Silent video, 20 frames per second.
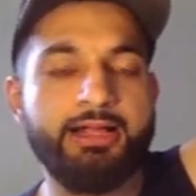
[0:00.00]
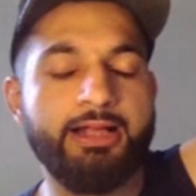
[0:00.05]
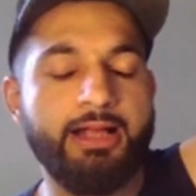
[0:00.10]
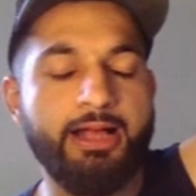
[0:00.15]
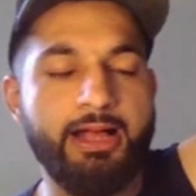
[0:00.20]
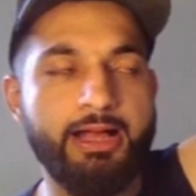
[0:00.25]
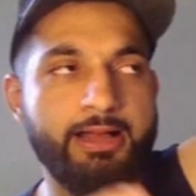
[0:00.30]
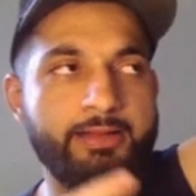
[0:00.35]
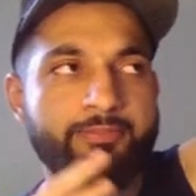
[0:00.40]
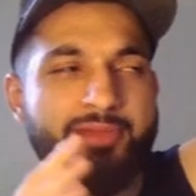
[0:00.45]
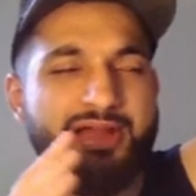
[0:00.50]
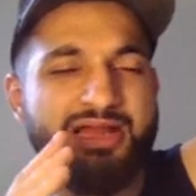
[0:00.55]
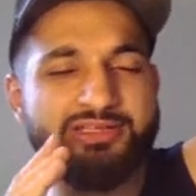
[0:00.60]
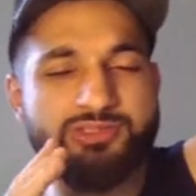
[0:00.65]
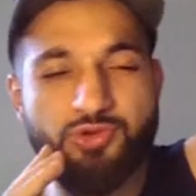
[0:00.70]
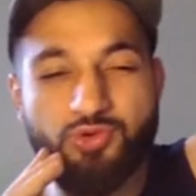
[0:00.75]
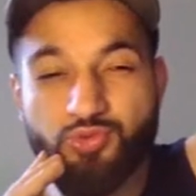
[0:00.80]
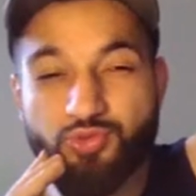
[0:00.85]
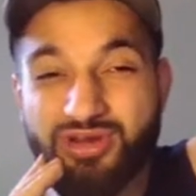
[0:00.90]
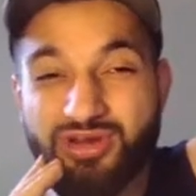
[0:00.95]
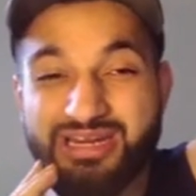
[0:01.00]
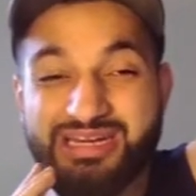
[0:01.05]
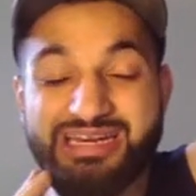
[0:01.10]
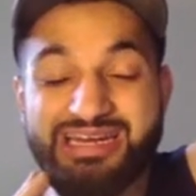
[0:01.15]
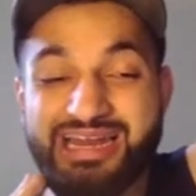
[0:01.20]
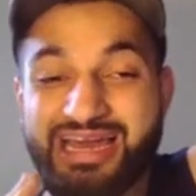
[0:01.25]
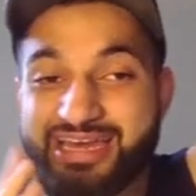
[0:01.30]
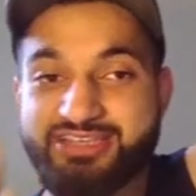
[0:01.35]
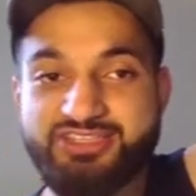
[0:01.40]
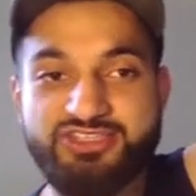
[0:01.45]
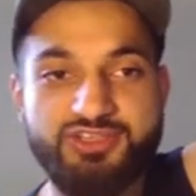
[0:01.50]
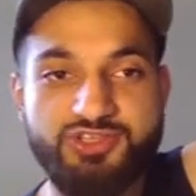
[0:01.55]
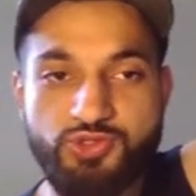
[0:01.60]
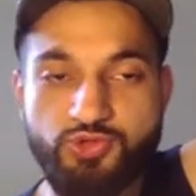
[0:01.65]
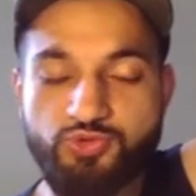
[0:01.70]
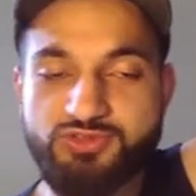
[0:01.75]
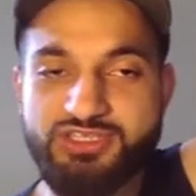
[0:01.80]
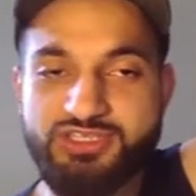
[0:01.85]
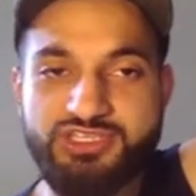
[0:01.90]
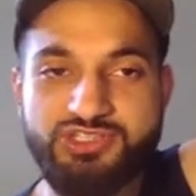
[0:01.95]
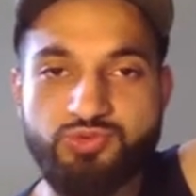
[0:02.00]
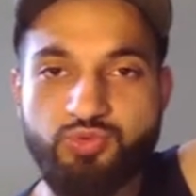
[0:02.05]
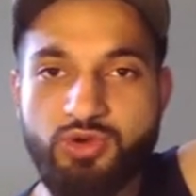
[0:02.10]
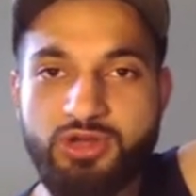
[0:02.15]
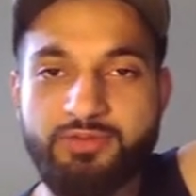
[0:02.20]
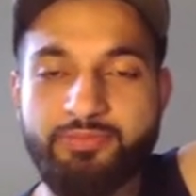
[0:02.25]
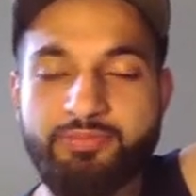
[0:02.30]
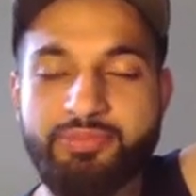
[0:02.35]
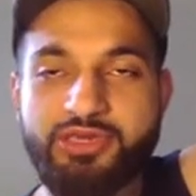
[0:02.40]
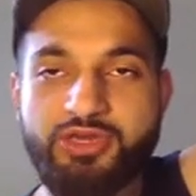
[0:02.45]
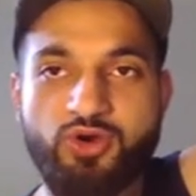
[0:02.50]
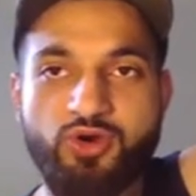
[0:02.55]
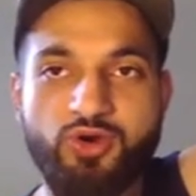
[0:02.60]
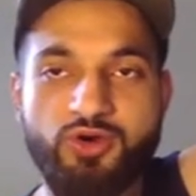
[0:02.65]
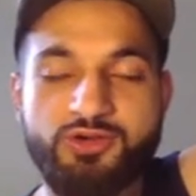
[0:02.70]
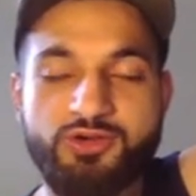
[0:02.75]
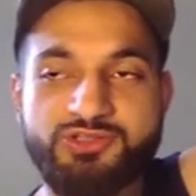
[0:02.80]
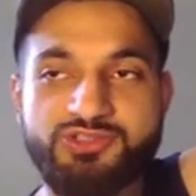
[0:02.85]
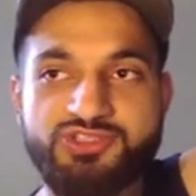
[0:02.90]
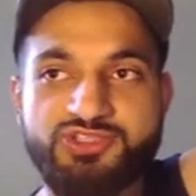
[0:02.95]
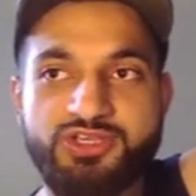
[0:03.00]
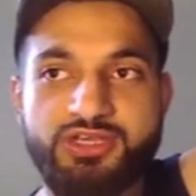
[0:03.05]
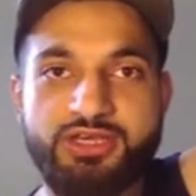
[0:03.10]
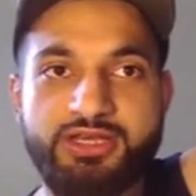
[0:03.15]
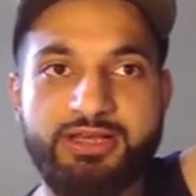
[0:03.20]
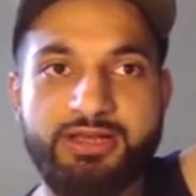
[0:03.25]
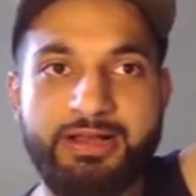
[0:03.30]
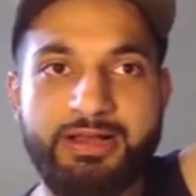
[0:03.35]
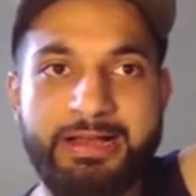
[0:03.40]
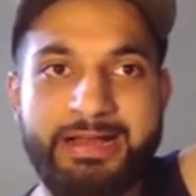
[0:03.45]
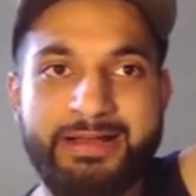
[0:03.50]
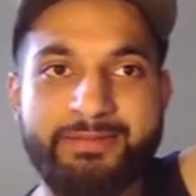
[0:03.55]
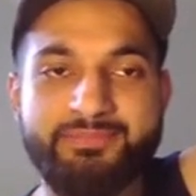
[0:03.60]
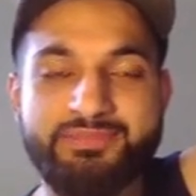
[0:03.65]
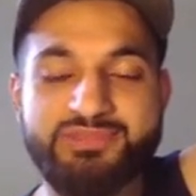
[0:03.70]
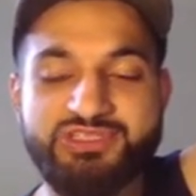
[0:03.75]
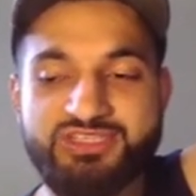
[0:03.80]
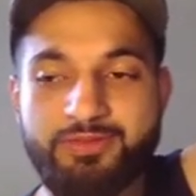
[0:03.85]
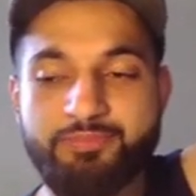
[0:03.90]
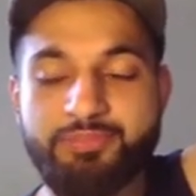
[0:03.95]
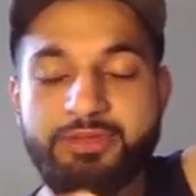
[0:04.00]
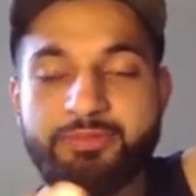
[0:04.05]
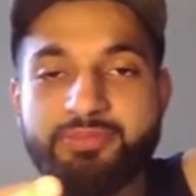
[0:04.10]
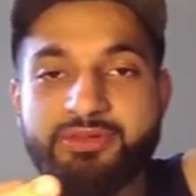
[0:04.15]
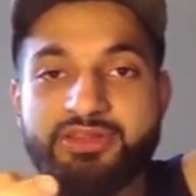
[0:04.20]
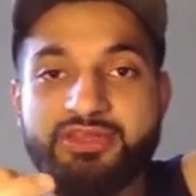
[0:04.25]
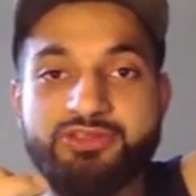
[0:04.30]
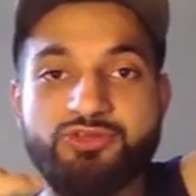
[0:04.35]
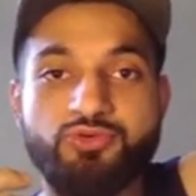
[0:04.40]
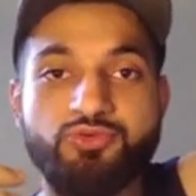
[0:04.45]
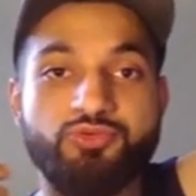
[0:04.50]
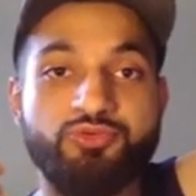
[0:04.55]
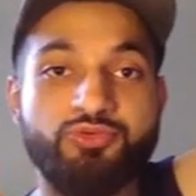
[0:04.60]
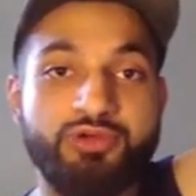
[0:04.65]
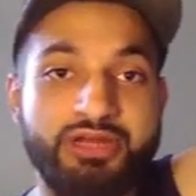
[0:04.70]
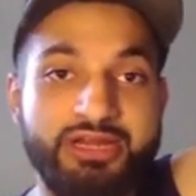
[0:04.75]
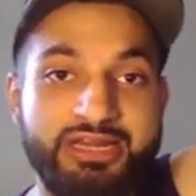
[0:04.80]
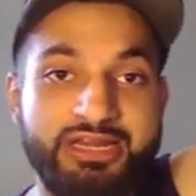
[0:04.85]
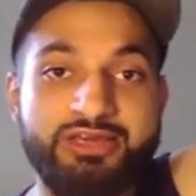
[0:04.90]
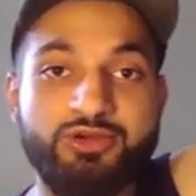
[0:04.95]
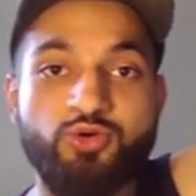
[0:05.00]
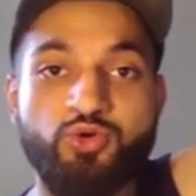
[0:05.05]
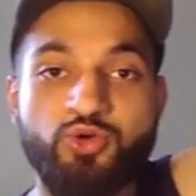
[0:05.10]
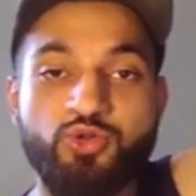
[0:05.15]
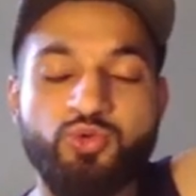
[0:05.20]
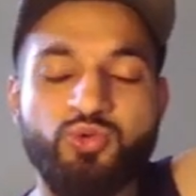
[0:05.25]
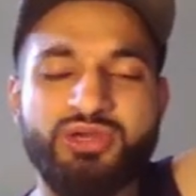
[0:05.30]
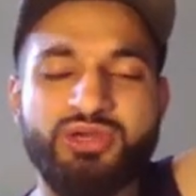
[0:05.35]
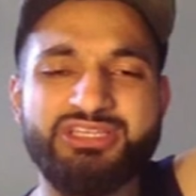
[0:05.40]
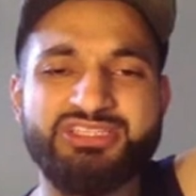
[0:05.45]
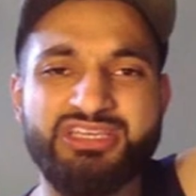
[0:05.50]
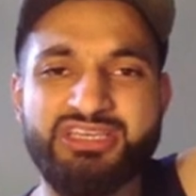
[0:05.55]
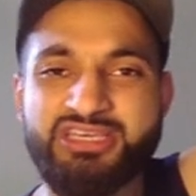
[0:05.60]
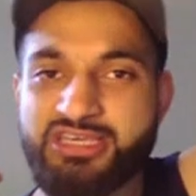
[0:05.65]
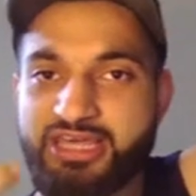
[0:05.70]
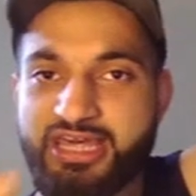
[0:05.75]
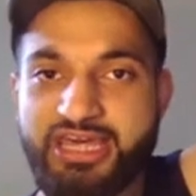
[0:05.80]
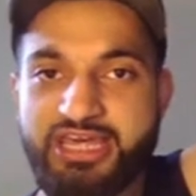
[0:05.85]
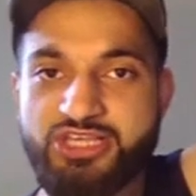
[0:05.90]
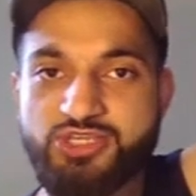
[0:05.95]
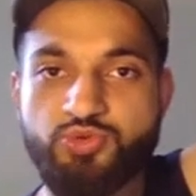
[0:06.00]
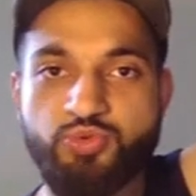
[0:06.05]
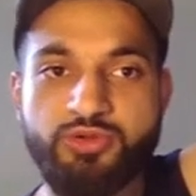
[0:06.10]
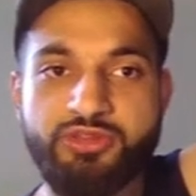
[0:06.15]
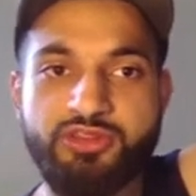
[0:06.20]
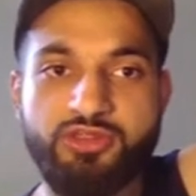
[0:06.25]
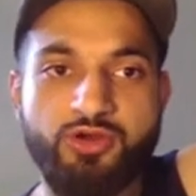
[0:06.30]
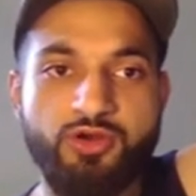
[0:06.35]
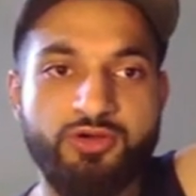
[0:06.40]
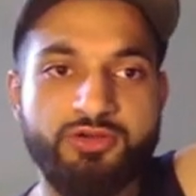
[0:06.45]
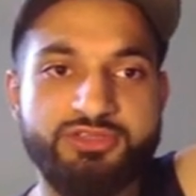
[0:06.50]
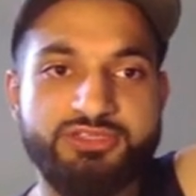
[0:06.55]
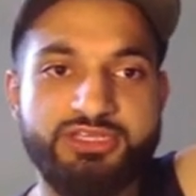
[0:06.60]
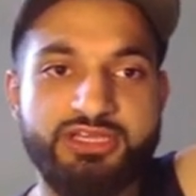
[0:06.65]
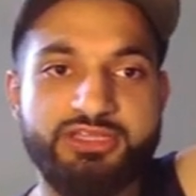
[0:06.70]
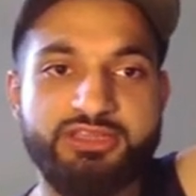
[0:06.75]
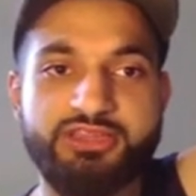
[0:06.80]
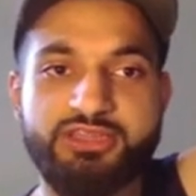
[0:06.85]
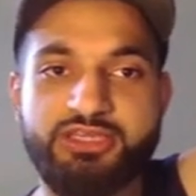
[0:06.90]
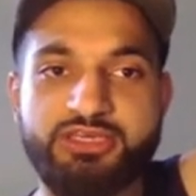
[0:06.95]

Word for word: Um, I don't really like to use this one because um, some people, they don't really always engage with the content.